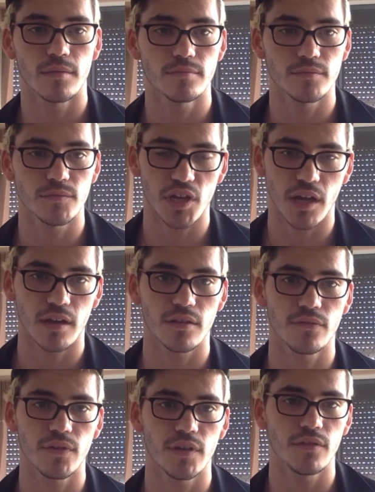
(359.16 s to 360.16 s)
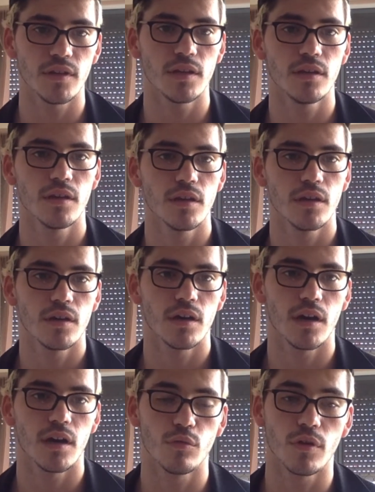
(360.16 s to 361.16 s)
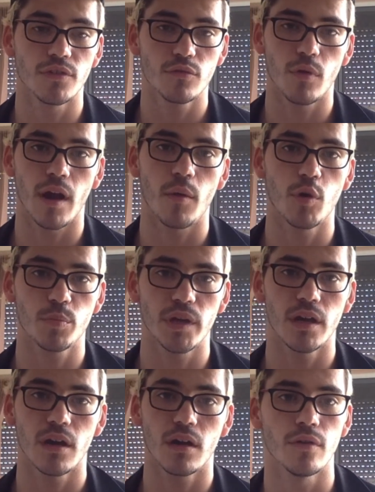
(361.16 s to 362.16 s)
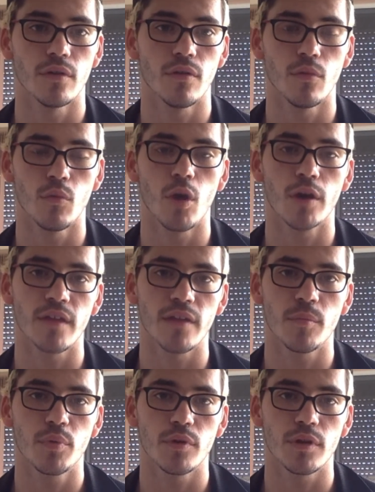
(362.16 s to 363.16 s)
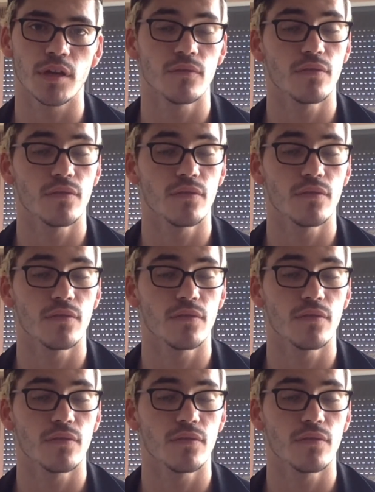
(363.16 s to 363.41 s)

Shout out to Fitzy, who runs Groundwork PR. The work that they're putting in for